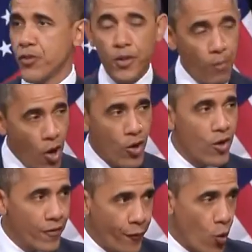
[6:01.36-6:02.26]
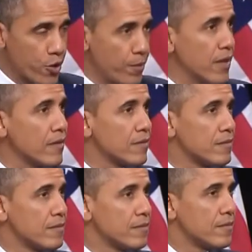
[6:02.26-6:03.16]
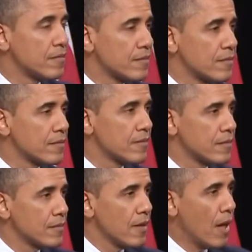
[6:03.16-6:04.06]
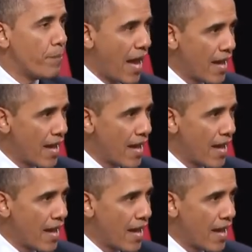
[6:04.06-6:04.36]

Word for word: President Obama has backed a bill proposal by a